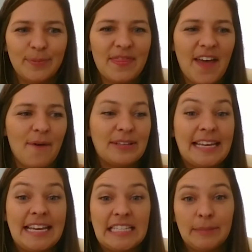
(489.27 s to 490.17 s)
But that was
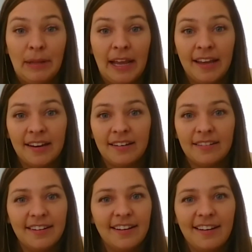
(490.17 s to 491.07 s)
his plan, and
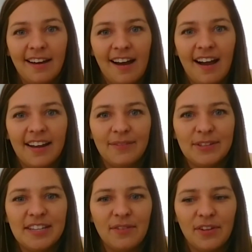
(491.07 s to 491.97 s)
I
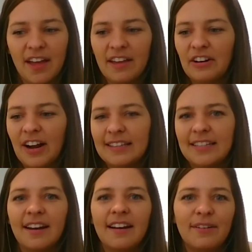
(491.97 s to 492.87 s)
was never that
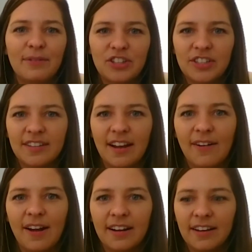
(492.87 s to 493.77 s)
interested in it, which is ironic.